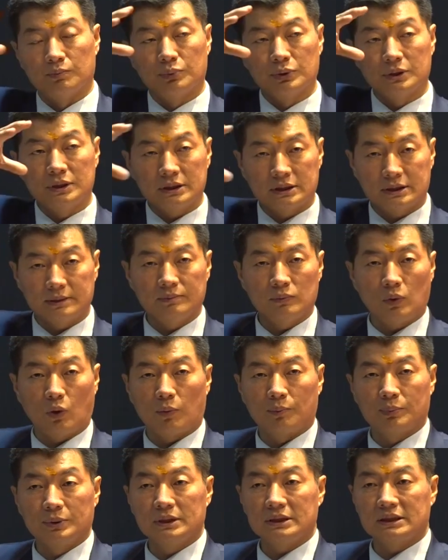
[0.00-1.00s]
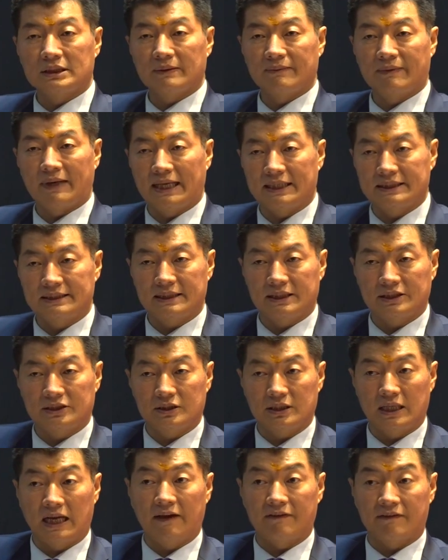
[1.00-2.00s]
Buddhism or Buddhist
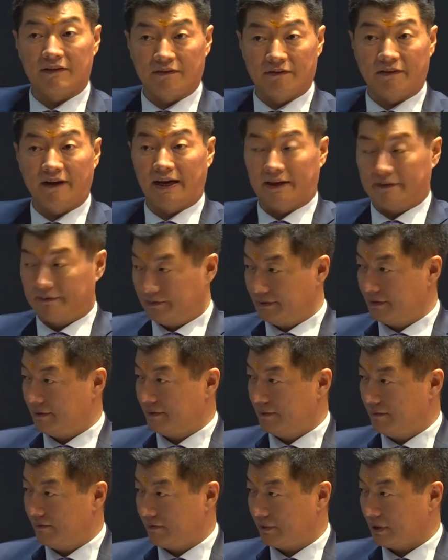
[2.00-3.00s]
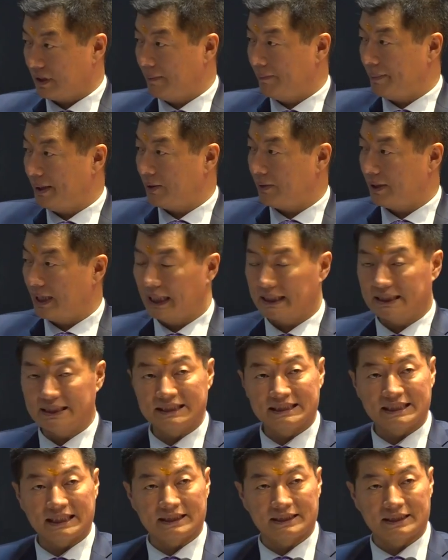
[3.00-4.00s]
civilization have revived compared to
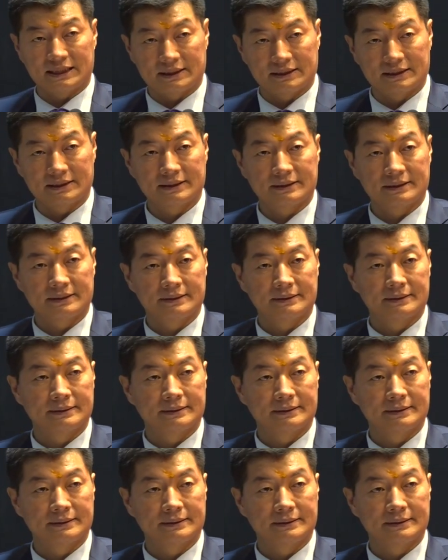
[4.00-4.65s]
1960s.